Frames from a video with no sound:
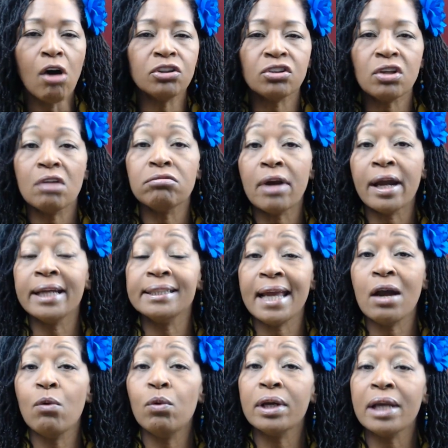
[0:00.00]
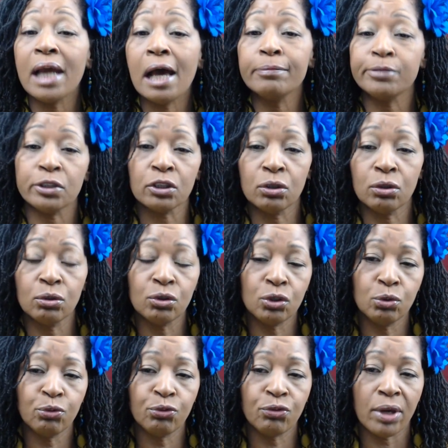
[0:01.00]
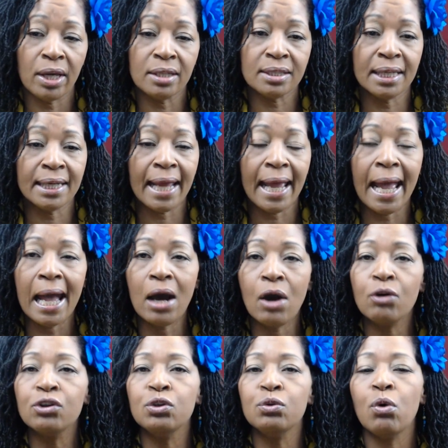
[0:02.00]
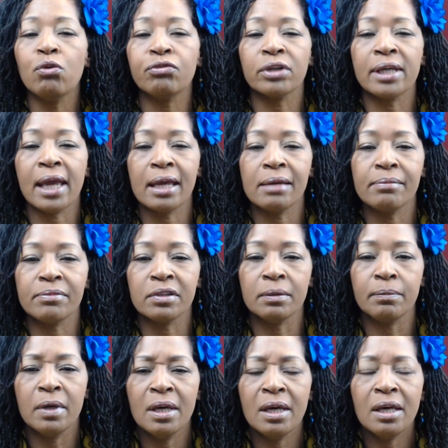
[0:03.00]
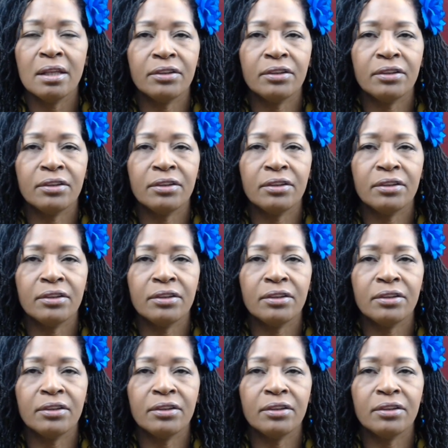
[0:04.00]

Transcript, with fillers: Also, write down what obstacles you face and how you overcame them.